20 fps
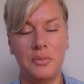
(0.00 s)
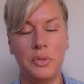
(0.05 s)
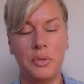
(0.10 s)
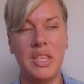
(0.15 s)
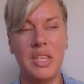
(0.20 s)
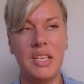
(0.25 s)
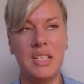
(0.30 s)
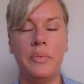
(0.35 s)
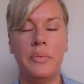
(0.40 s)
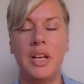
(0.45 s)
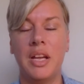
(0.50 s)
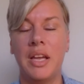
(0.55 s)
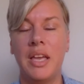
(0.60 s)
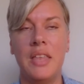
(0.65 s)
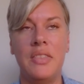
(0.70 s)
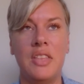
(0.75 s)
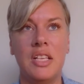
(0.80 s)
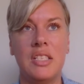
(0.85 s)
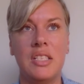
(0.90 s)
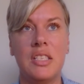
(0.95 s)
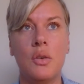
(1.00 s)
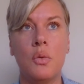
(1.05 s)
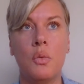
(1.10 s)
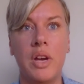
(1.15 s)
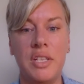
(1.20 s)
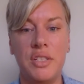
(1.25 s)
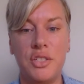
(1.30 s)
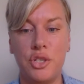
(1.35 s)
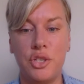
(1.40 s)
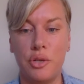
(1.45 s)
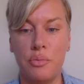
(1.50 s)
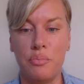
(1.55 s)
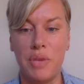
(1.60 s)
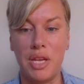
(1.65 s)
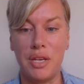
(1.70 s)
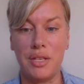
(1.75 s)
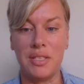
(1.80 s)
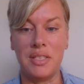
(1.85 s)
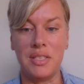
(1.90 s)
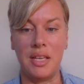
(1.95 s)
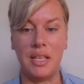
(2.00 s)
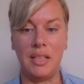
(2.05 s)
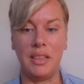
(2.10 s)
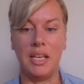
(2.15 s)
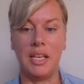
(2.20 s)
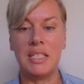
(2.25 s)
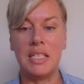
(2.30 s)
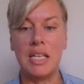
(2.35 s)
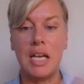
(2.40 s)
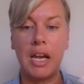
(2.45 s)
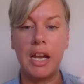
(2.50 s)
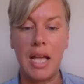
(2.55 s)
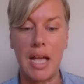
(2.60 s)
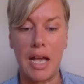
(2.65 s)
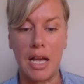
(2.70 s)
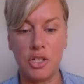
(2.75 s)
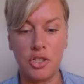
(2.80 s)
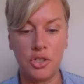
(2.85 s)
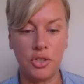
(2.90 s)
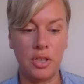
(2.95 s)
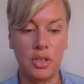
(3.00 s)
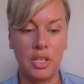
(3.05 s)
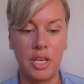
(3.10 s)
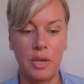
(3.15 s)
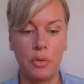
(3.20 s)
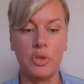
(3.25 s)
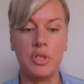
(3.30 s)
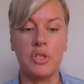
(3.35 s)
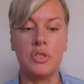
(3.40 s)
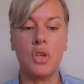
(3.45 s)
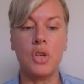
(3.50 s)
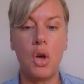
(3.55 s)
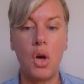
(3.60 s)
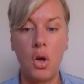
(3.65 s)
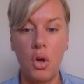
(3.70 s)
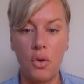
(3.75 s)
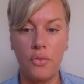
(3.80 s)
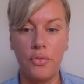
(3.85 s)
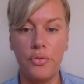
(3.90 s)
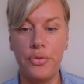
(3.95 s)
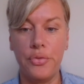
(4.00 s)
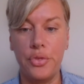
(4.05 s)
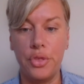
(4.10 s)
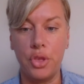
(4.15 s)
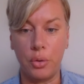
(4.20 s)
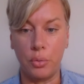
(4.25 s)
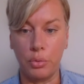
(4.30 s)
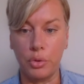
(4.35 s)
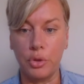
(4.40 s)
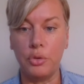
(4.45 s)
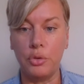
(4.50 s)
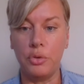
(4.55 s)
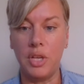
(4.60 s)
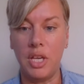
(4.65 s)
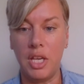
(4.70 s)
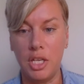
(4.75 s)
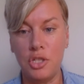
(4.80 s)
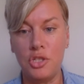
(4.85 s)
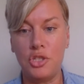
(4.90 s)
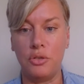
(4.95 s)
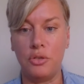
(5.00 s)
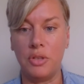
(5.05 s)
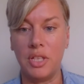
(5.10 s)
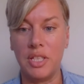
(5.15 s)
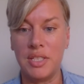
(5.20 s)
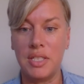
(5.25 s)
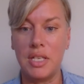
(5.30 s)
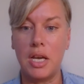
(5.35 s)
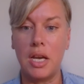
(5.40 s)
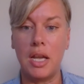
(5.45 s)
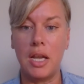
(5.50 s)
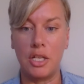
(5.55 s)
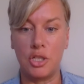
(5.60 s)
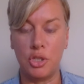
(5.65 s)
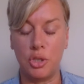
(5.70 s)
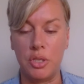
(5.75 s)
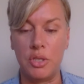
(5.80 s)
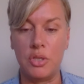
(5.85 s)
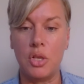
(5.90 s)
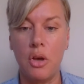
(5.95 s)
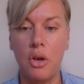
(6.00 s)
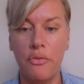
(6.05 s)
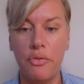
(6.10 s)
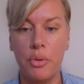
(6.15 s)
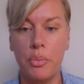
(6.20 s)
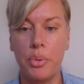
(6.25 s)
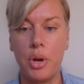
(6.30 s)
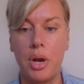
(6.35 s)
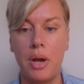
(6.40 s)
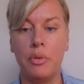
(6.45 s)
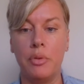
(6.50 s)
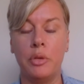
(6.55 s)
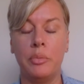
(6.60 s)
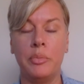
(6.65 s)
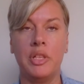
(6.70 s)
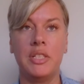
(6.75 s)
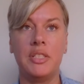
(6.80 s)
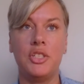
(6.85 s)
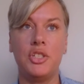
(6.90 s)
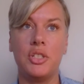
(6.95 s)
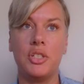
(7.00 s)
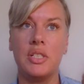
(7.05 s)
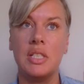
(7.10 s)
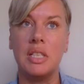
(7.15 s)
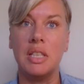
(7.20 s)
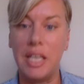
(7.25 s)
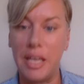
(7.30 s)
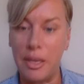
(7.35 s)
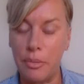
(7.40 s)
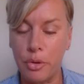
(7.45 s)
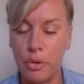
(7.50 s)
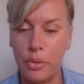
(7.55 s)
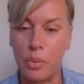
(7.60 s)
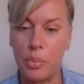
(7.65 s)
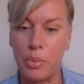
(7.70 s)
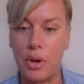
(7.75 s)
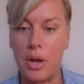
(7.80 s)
Well, again, that's the Western medicine. Let's not actually resolve the root issue. Let's not actually solve the problem. Let's just label the